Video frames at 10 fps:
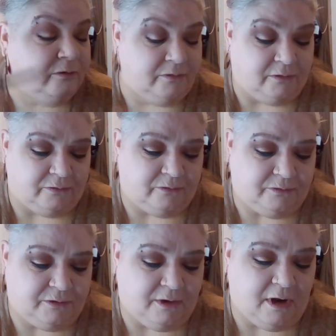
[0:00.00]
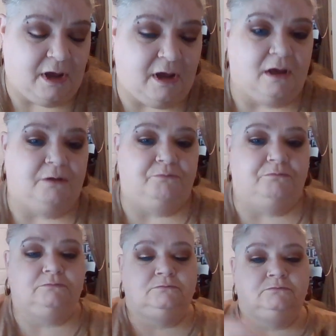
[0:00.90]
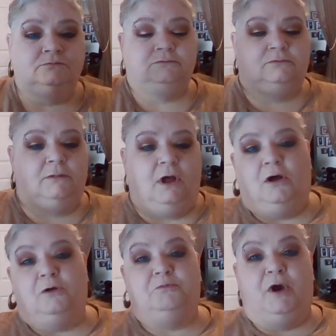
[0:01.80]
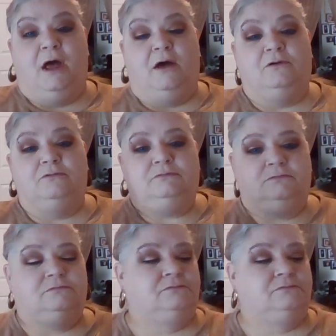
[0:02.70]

Since today I'm all brown.